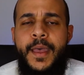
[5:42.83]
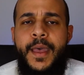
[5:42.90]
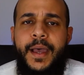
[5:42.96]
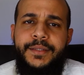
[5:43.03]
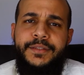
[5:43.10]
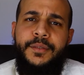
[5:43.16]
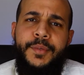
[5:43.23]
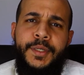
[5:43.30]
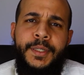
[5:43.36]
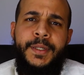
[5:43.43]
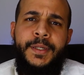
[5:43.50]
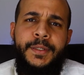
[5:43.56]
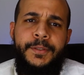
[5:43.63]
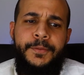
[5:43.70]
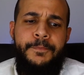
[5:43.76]
at the
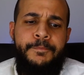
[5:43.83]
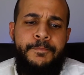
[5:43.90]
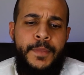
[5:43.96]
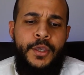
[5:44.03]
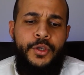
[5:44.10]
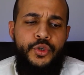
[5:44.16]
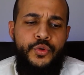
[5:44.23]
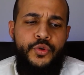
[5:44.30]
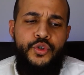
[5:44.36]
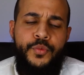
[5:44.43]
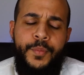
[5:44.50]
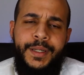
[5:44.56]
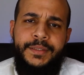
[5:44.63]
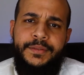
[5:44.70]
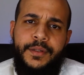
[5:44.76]
beginning, you
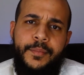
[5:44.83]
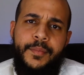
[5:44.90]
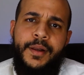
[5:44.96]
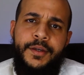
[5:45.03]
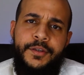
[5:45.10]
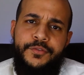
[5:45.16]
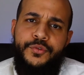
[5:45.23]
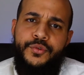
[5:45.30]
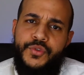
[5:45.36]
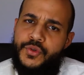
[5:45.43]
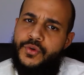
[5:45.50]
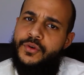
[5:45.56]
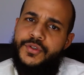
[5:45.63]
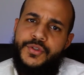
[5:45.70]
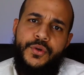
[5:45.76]
might apply for
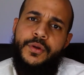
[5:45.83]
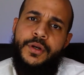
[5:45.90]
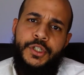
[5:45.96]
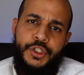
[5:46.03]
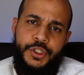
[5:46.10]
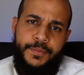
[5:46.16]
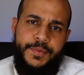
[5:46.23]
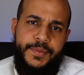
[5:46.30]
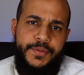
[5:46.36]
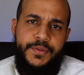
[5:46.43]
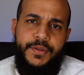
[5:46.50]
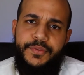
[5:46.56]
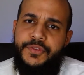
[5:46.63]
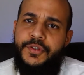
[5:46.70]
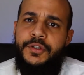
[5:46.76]
scholarships,
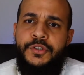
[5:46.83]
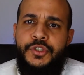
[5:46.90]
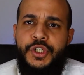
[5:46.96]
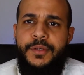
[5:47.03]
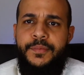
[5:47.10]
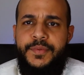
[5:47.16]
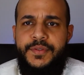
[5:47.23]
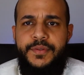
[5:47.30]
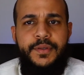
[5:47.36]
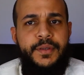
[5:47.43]
internships,